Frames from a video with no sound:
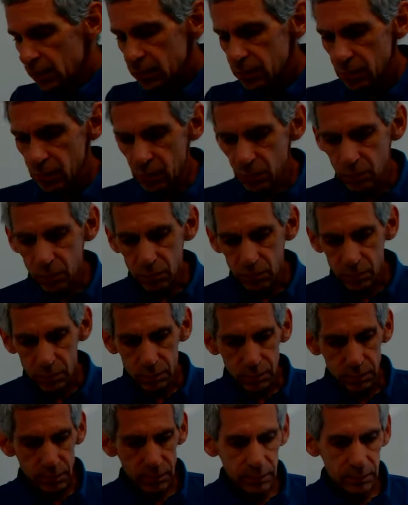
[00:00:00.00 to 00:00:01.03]
So,
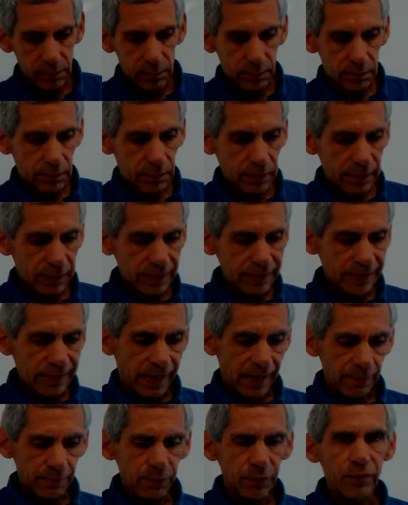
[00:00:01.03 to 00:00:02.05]

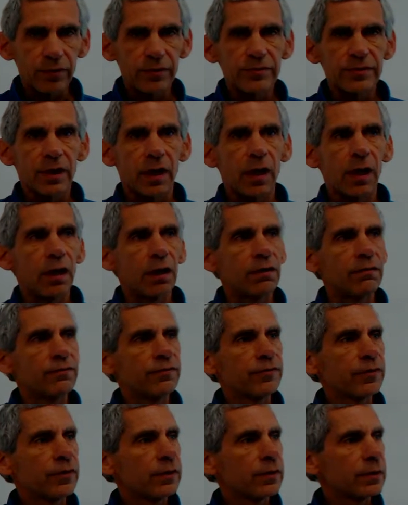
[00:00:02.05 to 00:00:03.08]
examples of,
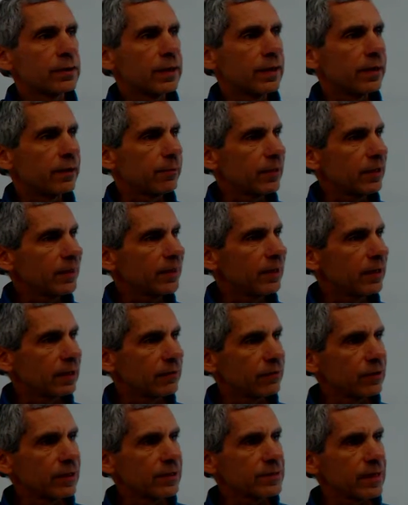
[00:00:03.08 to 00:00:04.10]
can anybody think
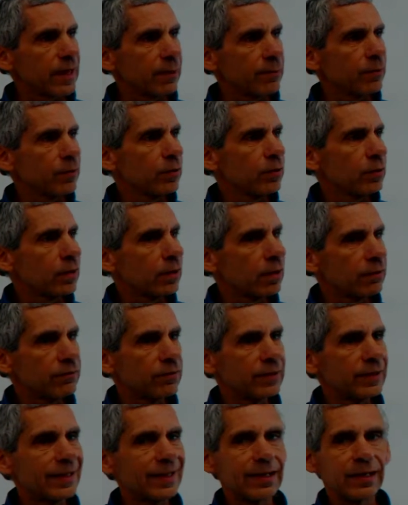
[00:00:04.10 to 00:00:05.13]
of an example of
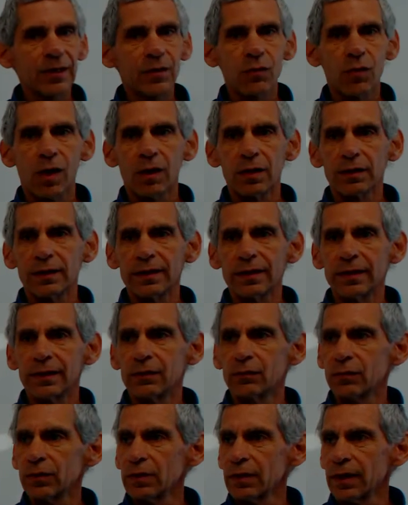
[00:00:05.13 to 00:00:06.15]
an inequality
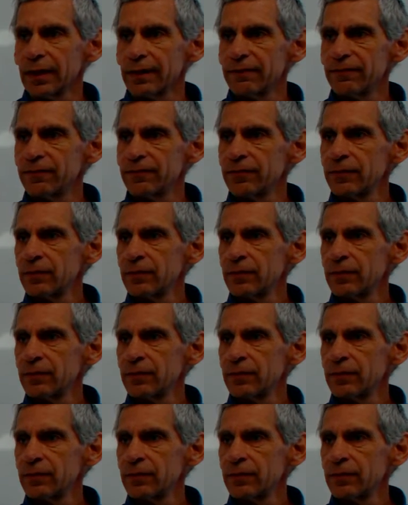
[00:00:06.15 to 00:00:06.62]
in real life?